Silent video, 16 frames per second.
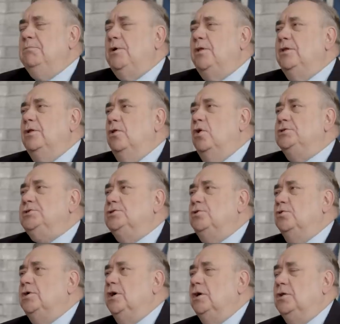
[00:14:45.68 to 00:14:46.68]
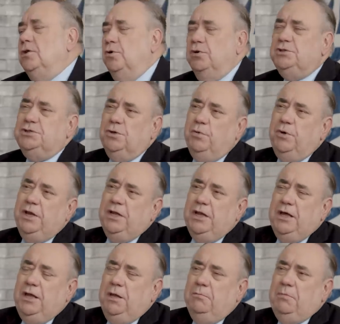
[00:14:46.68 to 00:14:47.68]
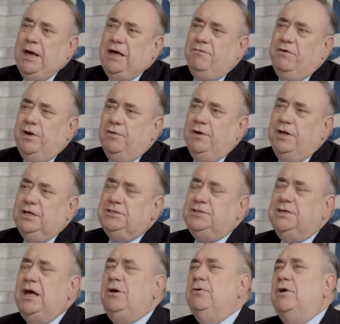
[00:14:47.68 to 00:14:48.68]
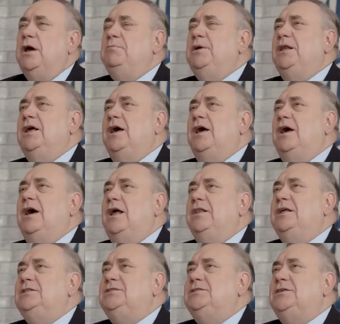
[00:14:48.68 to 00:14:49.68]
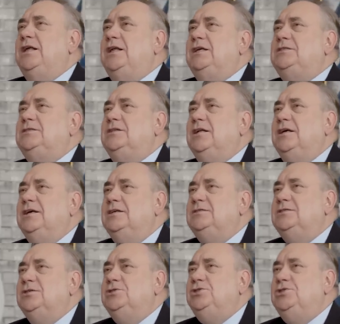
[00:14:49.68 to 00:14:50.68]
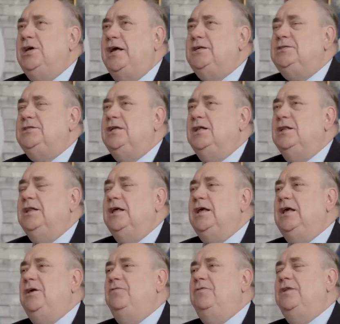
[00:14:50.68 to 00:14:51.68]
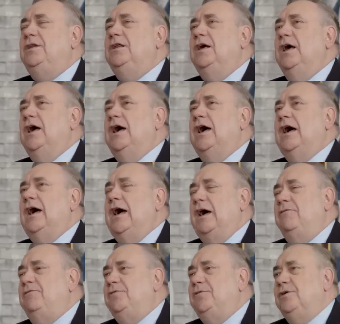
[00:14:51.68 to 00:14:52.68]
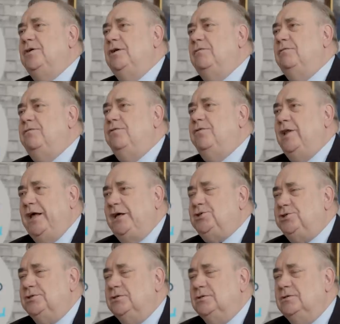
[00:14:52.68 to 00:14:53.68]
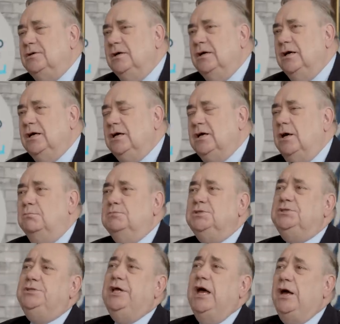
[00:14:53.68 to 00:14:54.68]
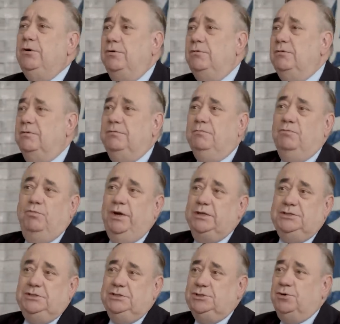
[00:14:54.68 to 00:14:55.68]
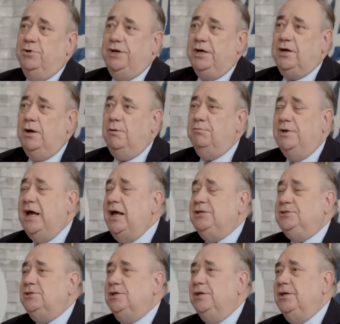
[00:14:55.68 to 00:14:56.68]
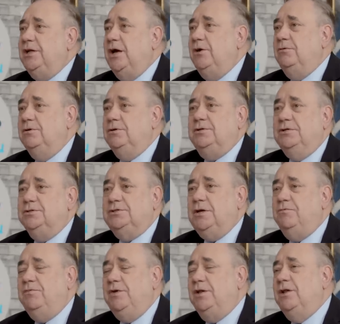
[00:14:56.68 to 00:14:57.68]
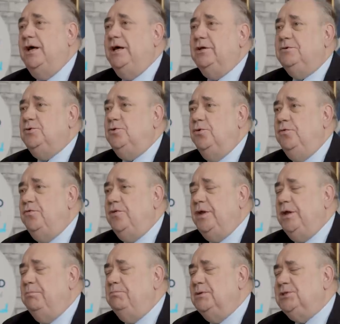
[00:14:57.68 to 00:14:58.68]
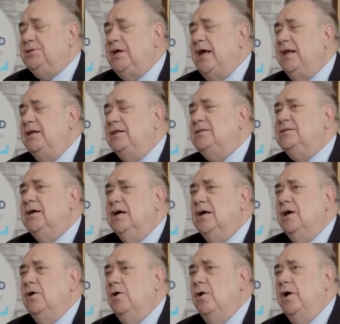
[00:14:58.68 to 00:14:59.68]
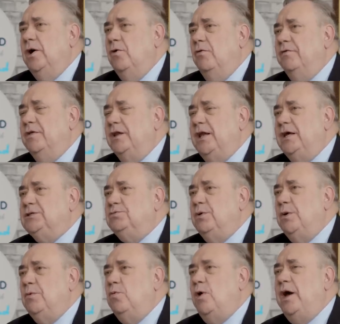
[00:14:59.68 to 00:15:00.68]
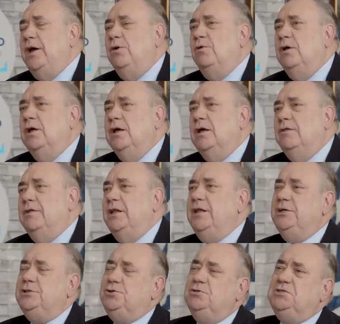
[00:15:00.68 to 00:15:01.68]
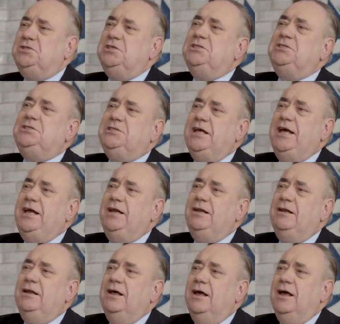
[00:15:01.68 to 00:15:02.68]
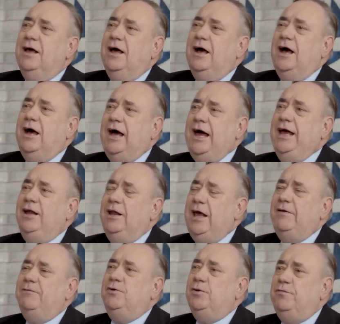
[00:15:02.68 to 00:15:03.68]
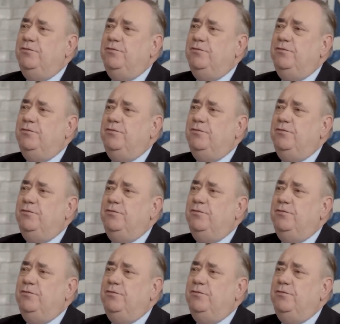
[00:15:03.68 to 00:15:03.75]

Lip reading: about the logical conclusion of where the Bank of England is now, I mean, are they seriously suggesting that even after inflation, comes down, which is going to come naturally down to something like 2-3% over the next wee while, that they should sustain high level